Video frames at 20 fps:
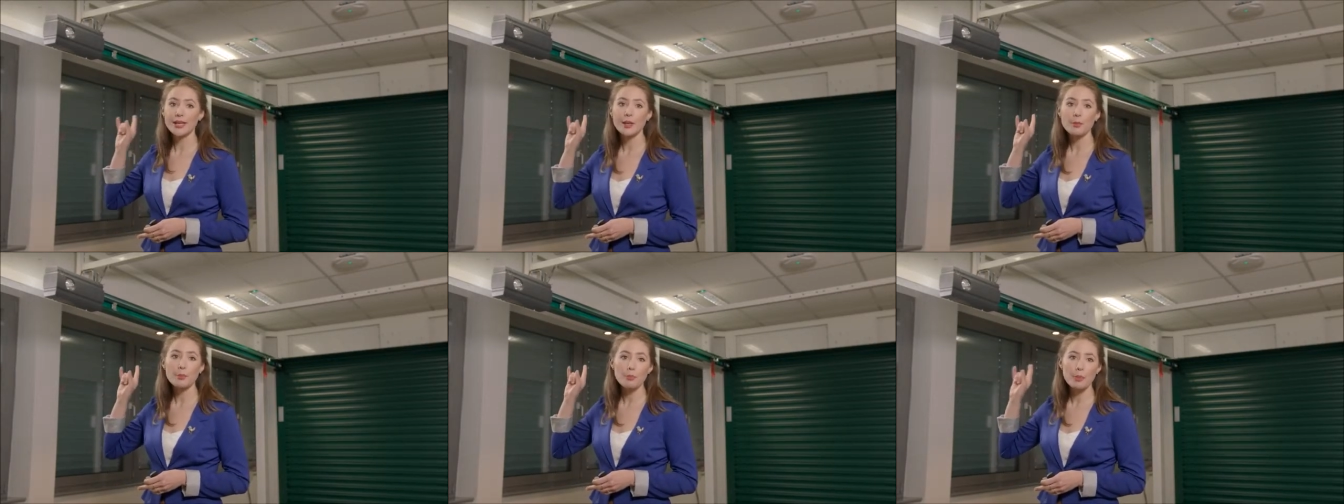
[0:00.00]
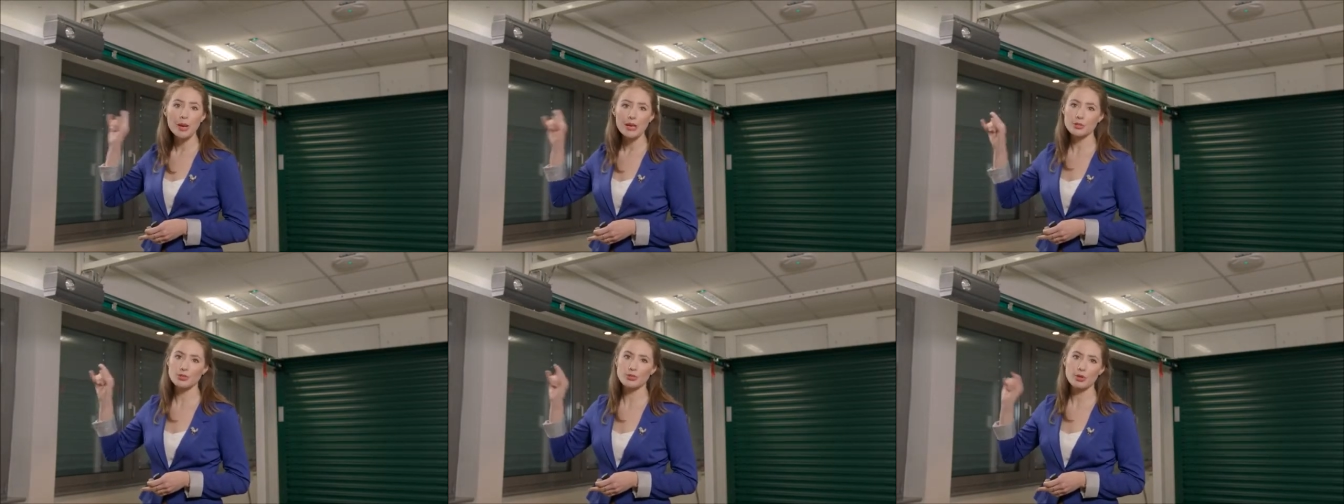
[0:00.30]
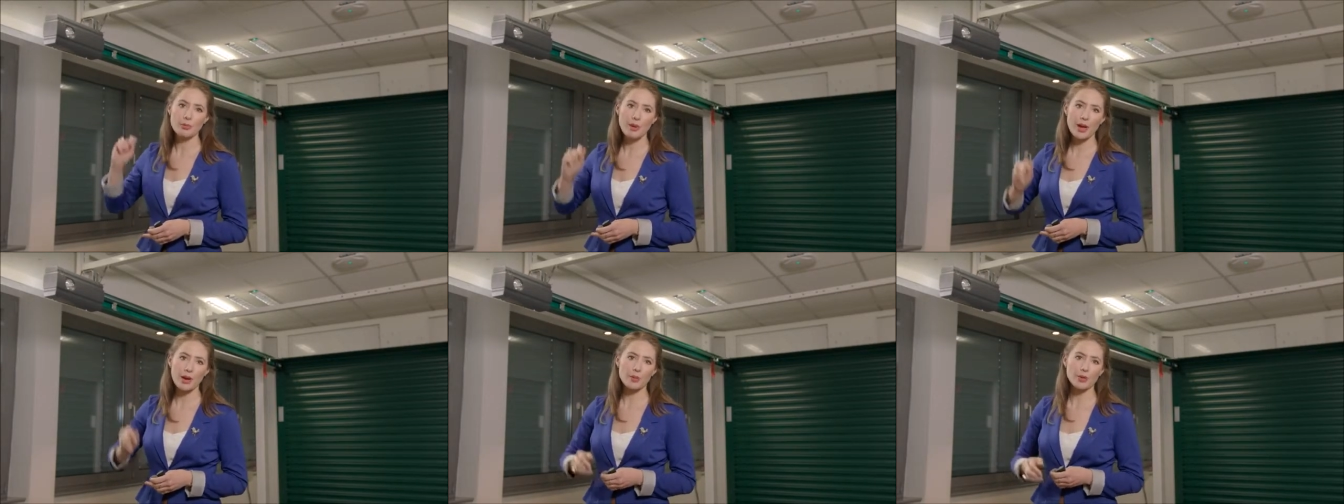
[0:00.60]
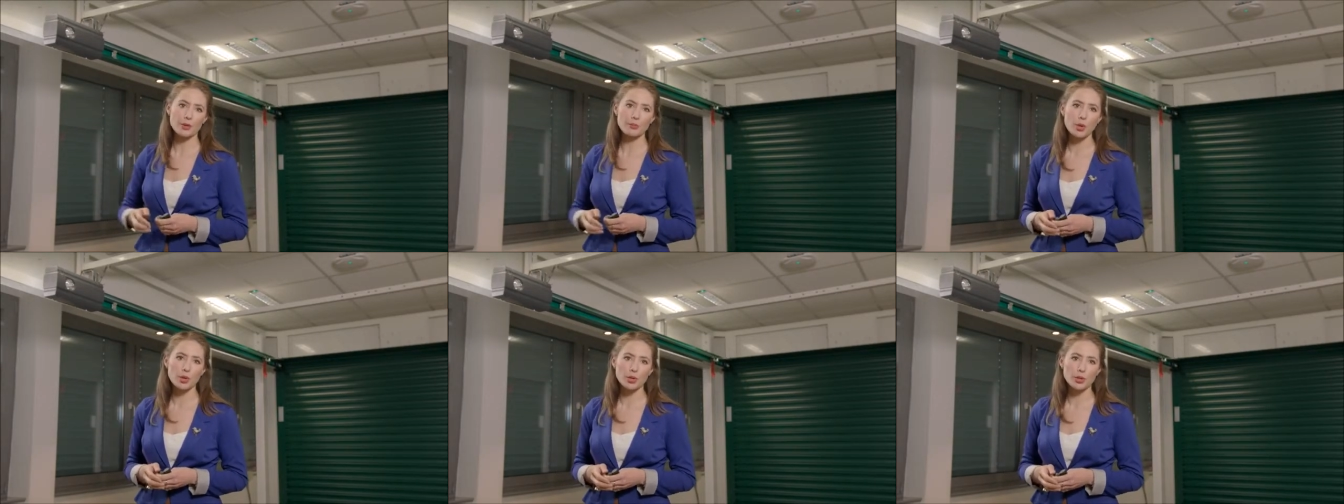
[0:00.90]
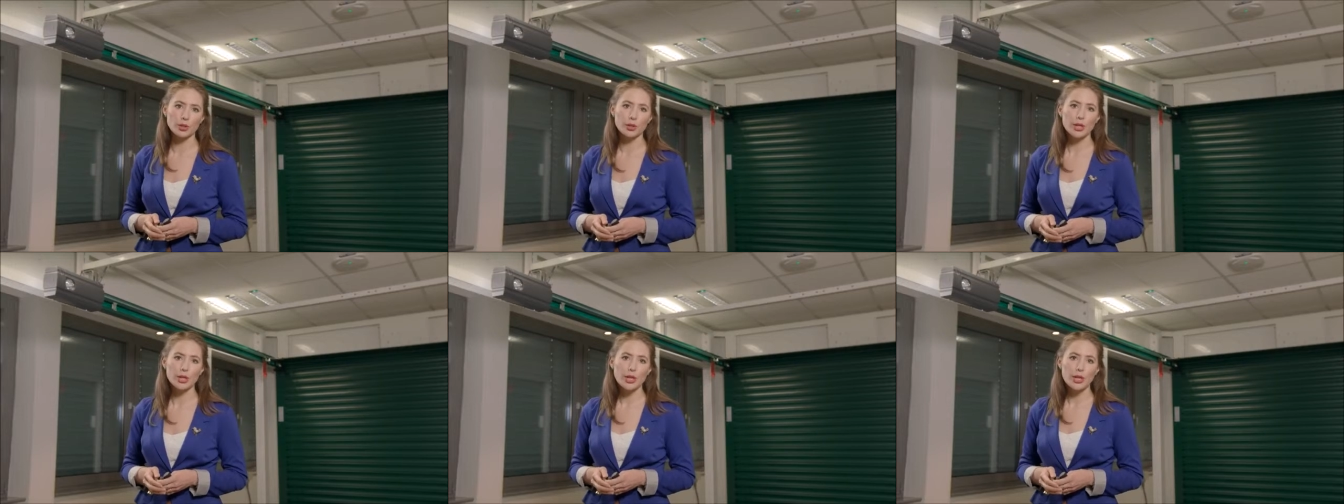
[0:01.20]
in a battery-powered
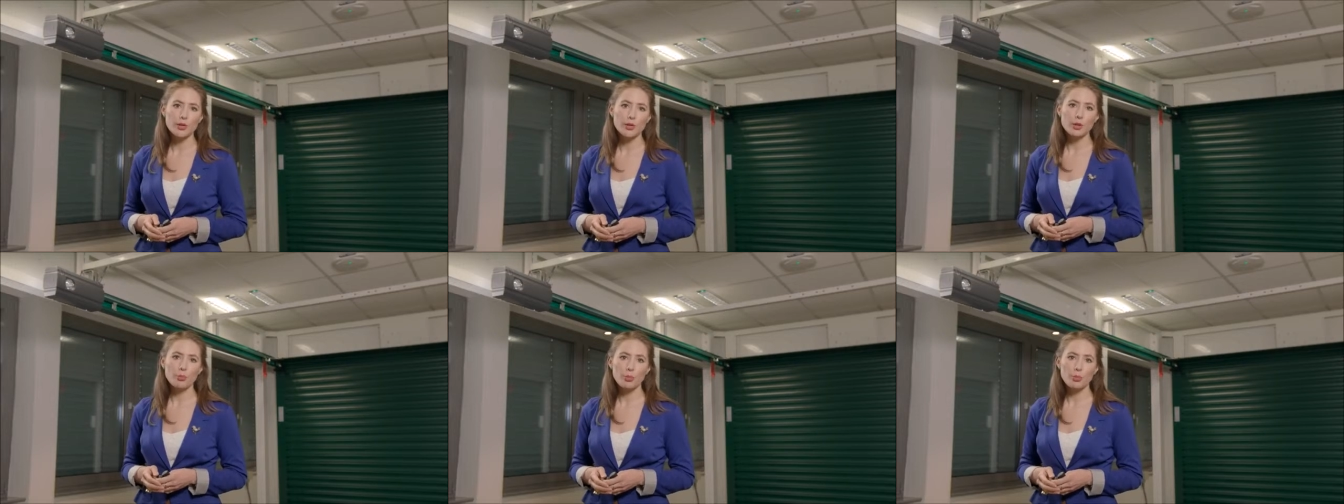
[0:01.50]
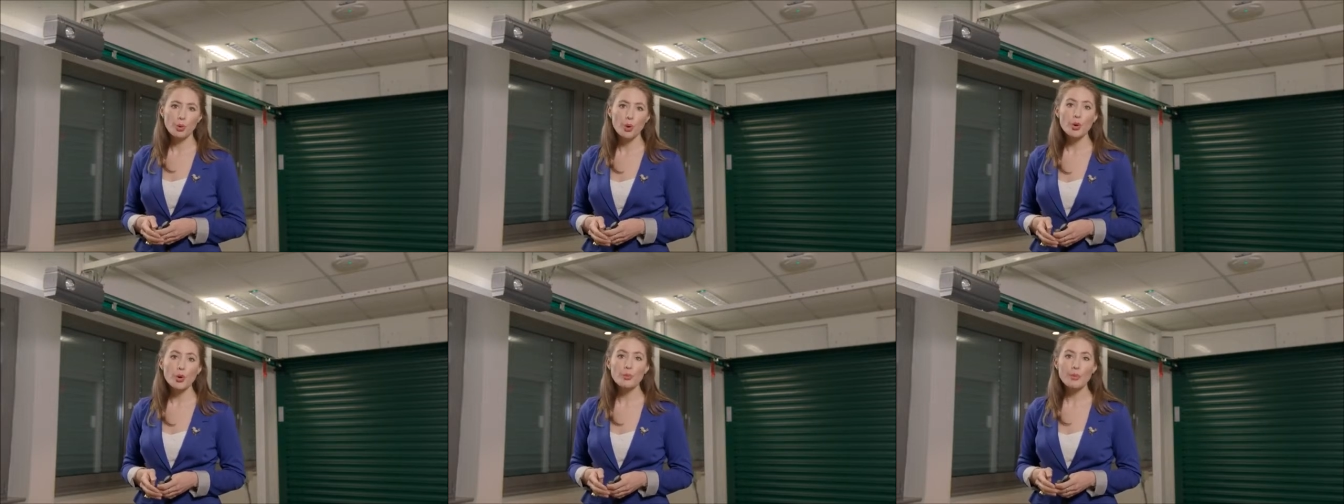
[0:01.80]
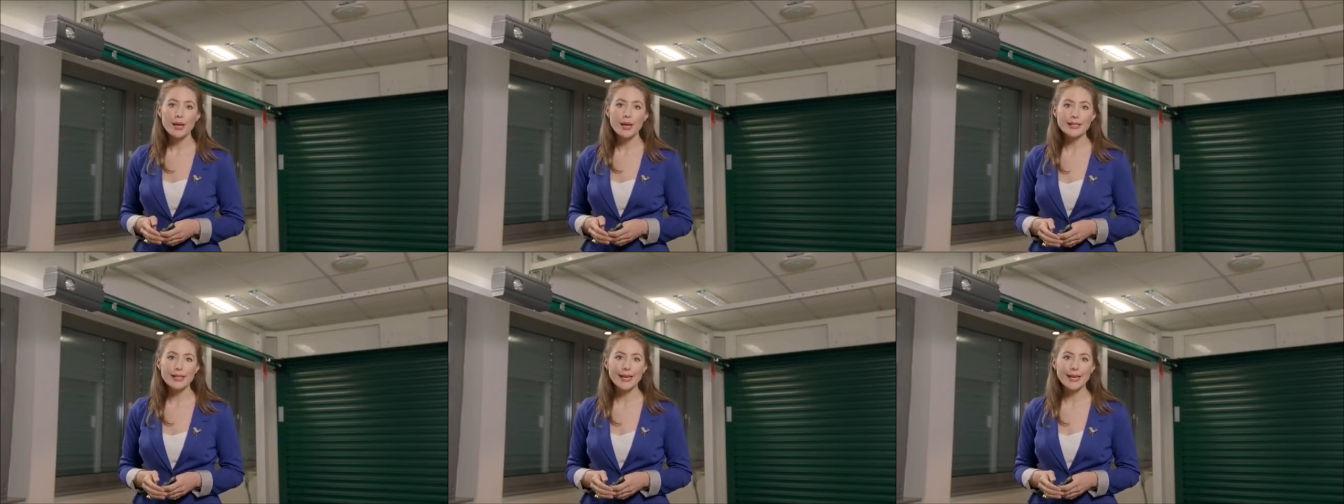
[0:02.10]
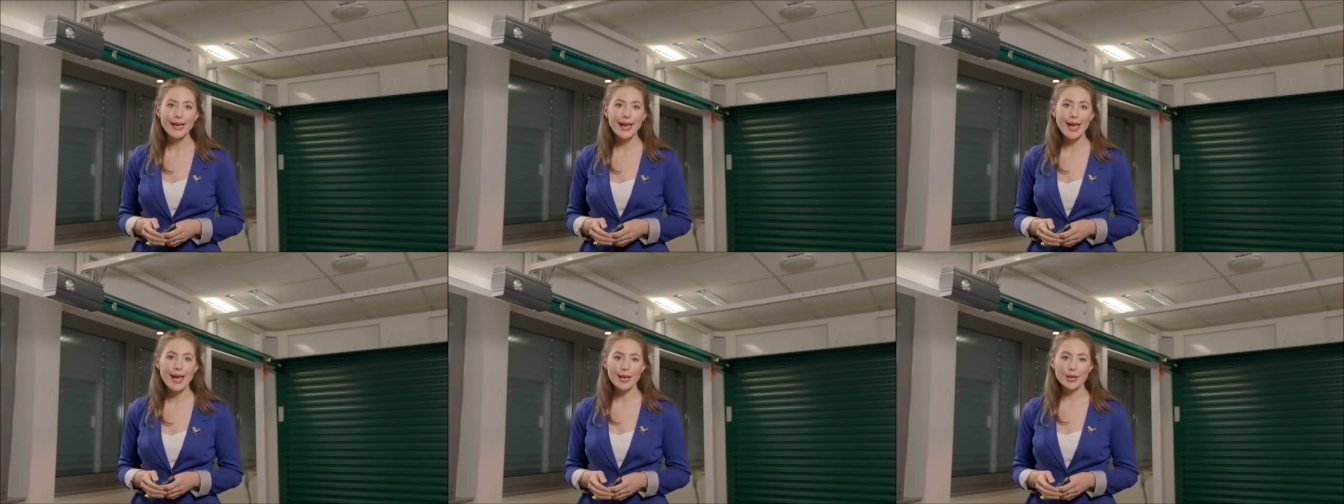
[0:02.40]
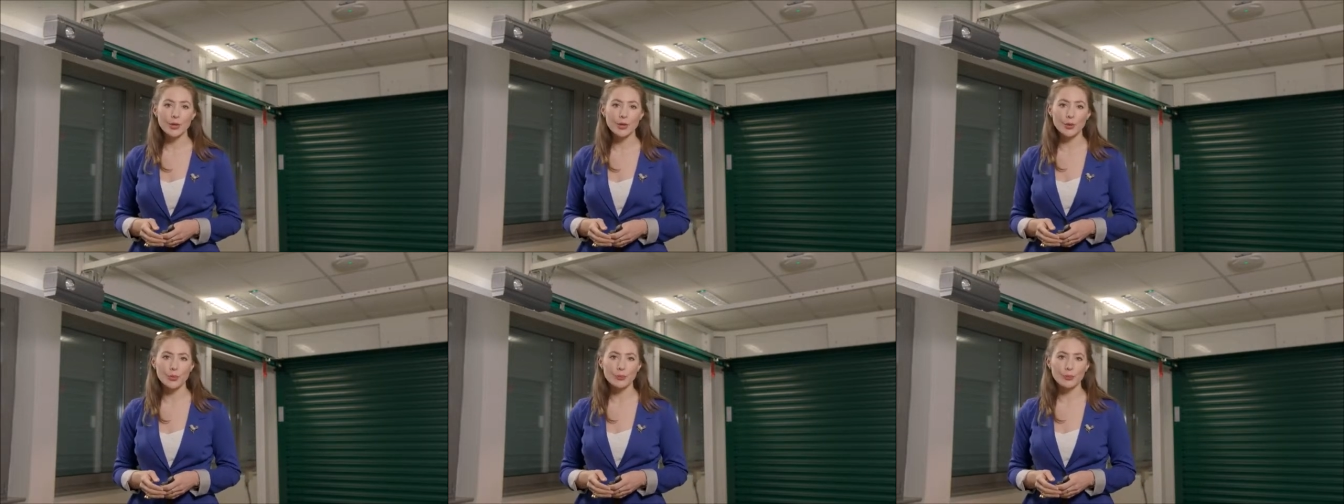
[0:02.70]
model, the ProMatic
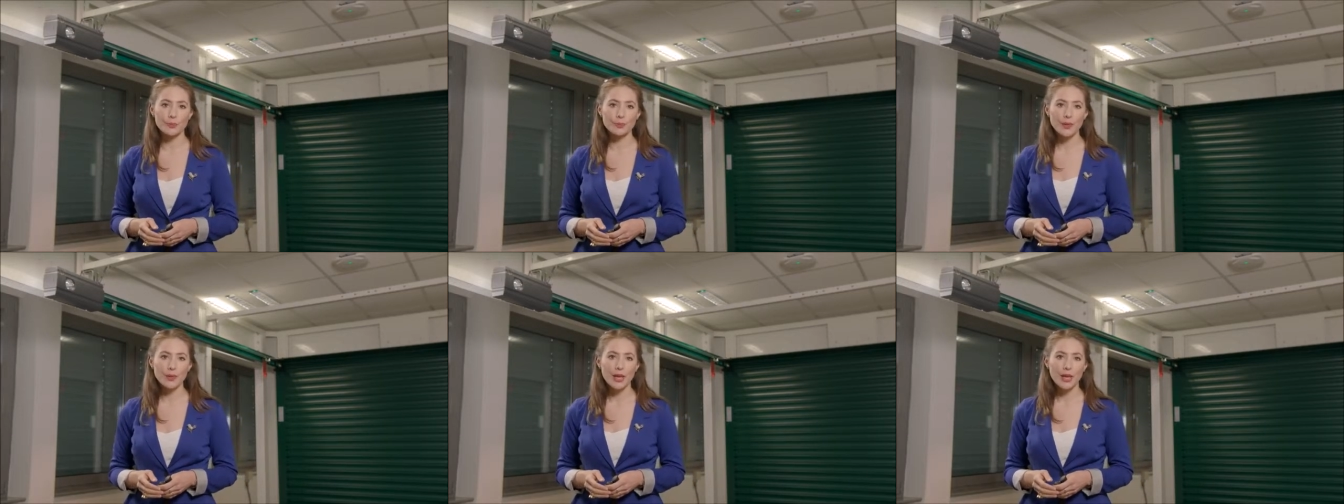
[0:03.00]
Accu.